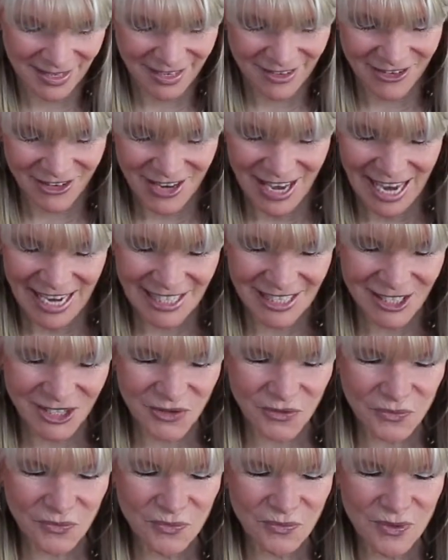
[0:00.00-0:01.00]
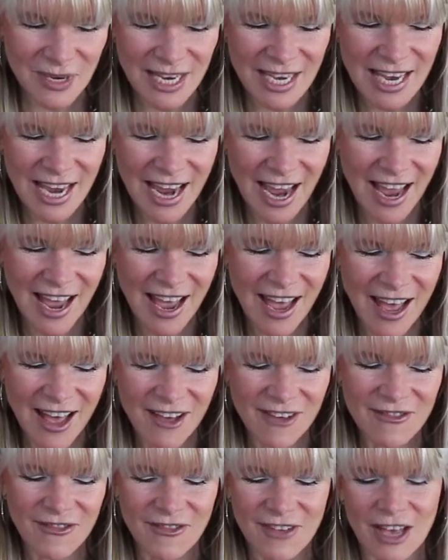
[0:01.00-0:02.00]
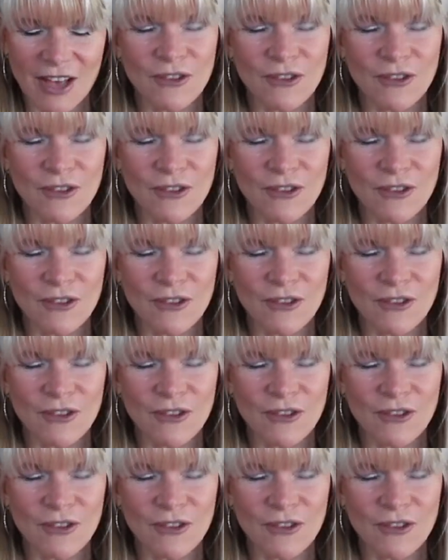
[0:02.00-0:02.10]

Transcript: Okay, so we have